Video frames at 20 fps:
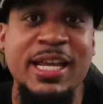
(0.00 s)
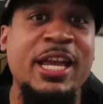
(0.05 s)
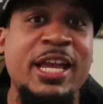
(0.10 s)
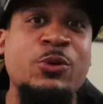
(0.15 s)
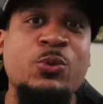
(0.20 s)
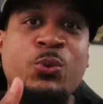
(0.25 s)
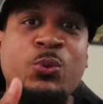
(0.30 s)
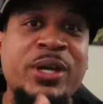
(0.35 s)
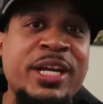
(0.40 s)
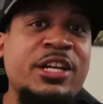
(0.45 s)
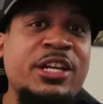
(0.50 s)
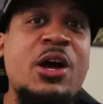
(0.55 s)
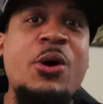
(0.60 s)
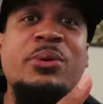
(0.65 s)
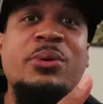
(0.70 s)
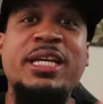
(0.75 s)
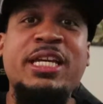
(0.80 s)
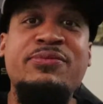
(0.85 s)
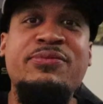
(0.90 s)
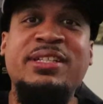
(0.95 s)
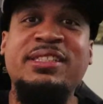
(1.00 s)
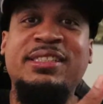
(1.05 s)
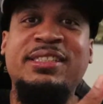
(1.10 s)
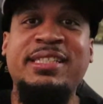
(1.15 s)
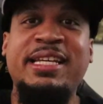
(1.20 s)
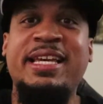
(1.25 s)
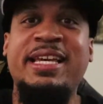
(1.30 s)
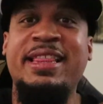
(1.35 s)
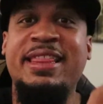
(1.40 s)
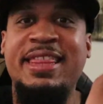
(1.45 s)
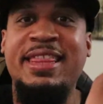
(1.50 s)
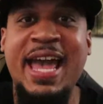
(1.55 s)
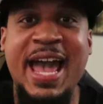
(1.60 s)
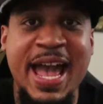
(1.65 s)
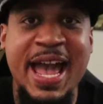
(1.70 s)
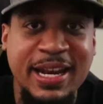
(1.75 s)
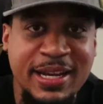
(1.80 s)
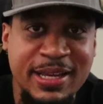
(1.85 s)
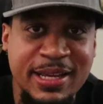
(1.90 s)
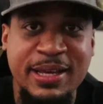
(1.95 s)
And we don't even see
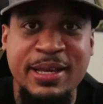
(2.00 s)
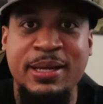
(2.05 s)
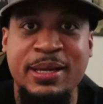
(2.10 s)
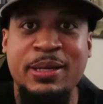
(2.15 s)
that